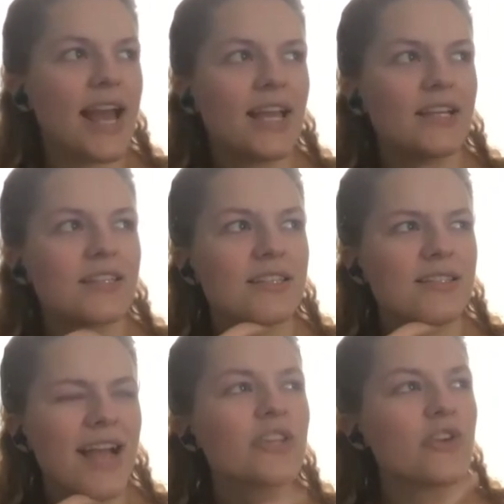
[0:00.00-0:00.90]
And
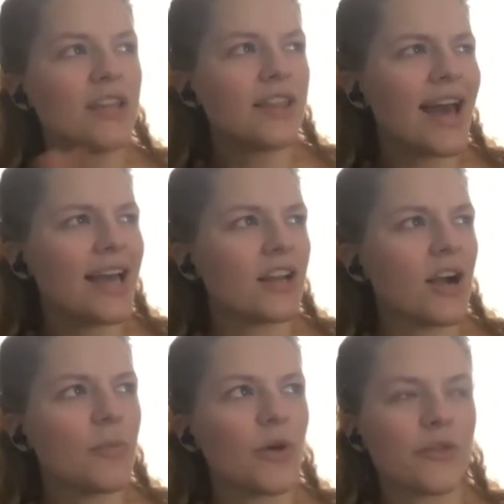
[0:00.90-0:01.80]
I tried that and a
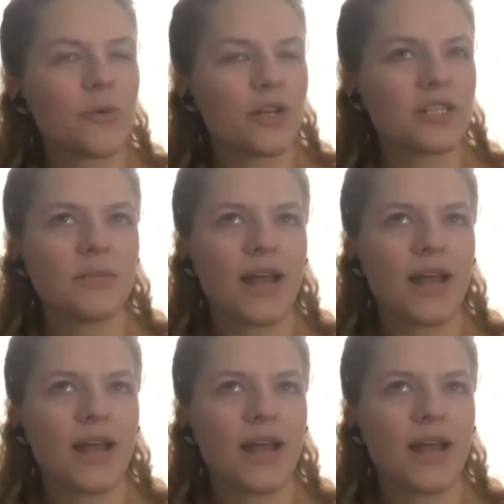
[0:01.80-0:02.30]
couple other ones,